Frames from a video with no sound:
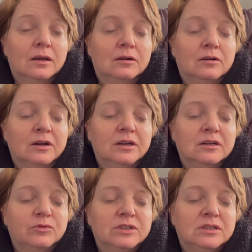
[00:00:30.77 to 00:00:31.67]
chronic
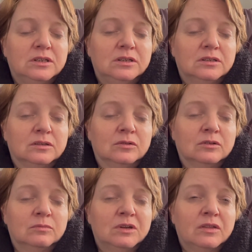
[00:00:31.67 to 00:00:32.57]
fatigue
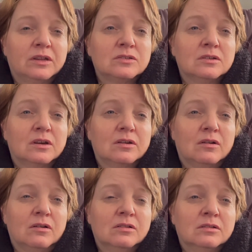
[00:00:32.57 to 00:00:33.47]
syndrome. Now that's not
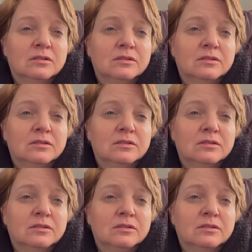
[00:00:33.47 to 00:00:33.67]
all,